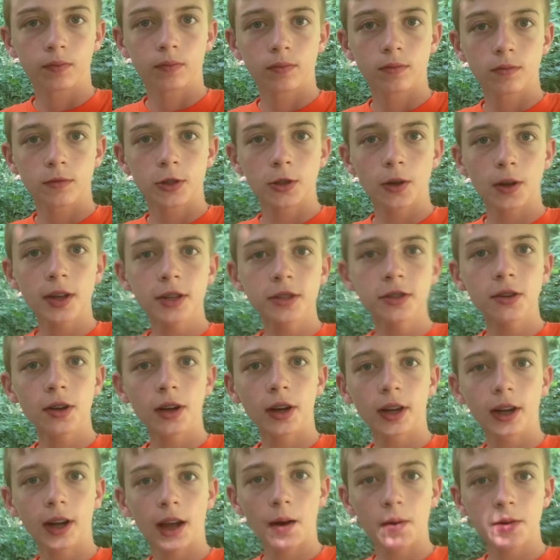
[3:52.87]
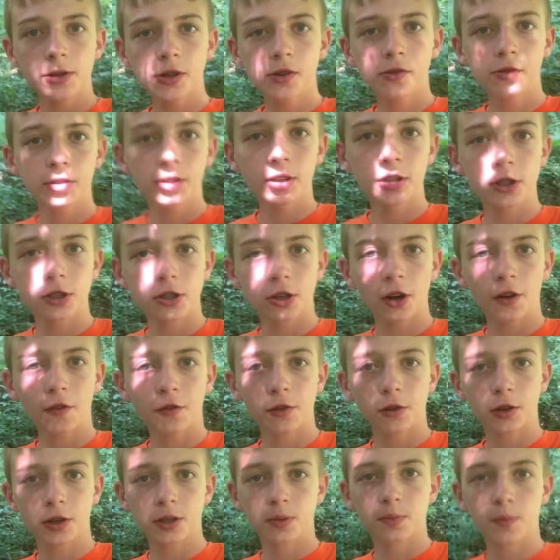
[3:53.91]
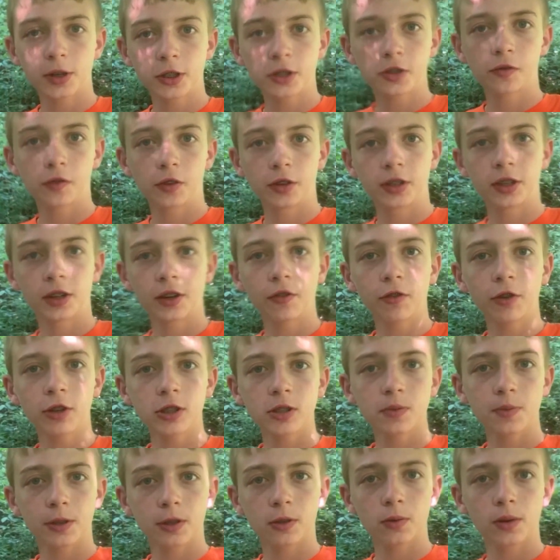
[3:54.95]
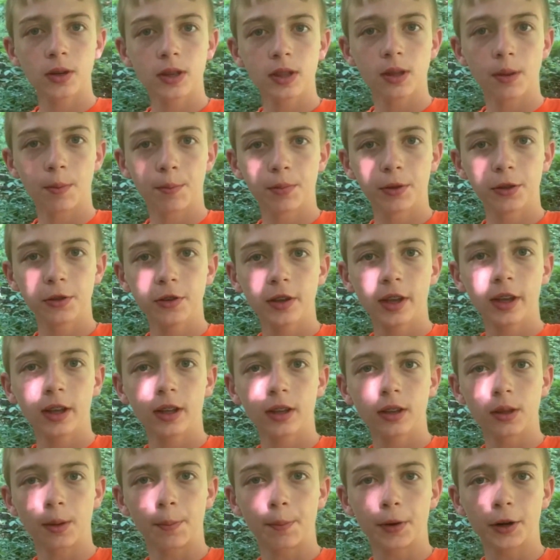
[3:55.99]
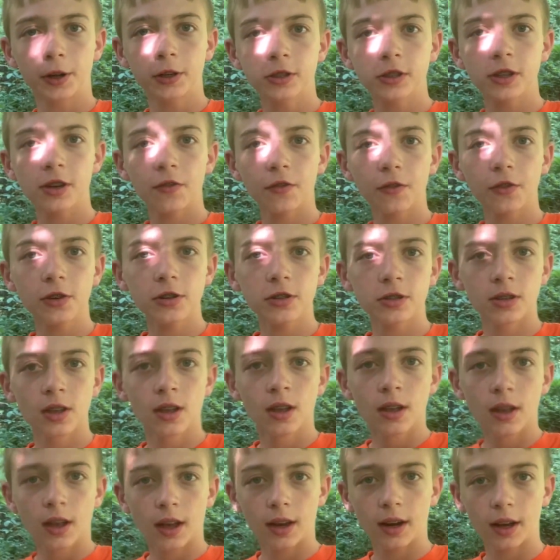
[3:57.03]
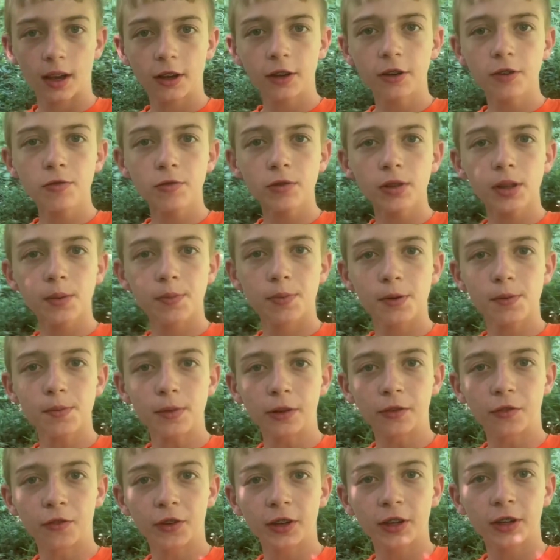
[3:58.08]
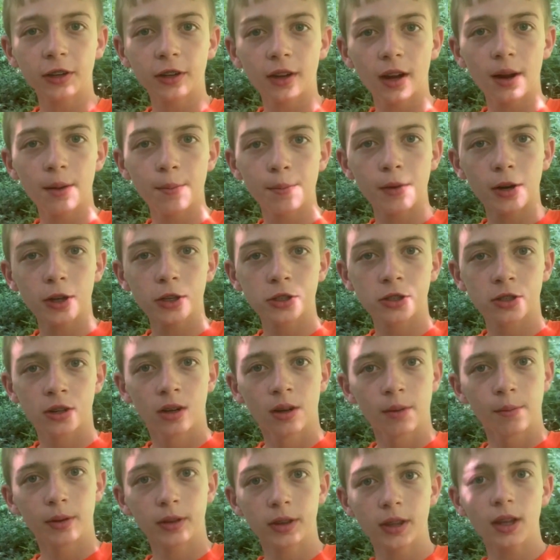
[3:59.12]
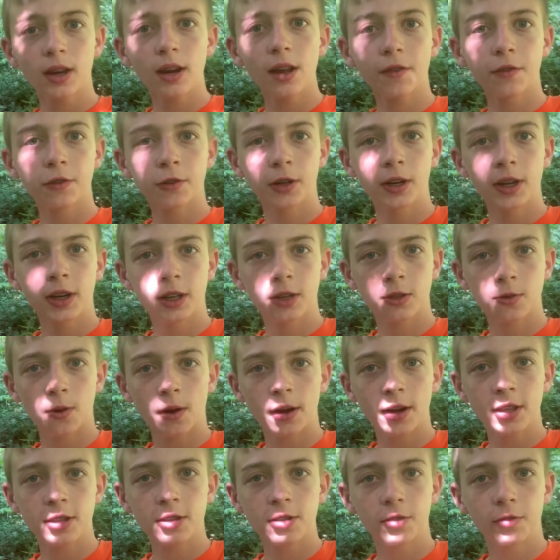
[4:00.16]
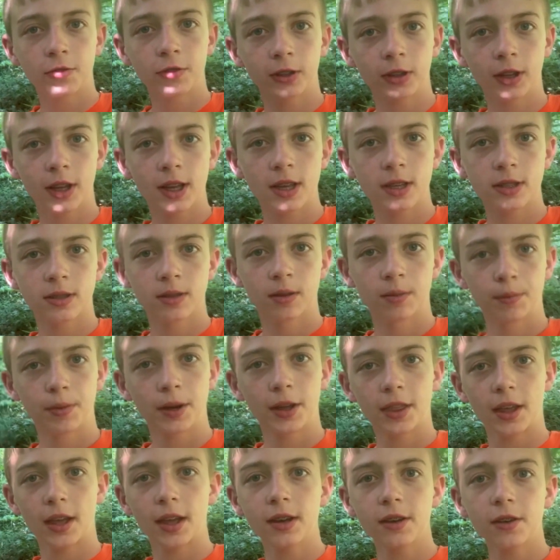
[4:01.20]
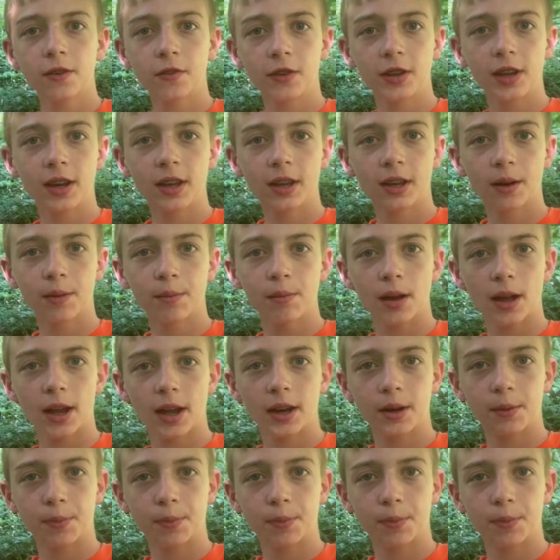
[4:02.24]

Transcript: So as you heard, I wasn't really sure if there was much of a difference between the bluegill and the perch at first, and I couldn't really put my finger on much, but then after eating 22 fillets, by the end of eating them, I had a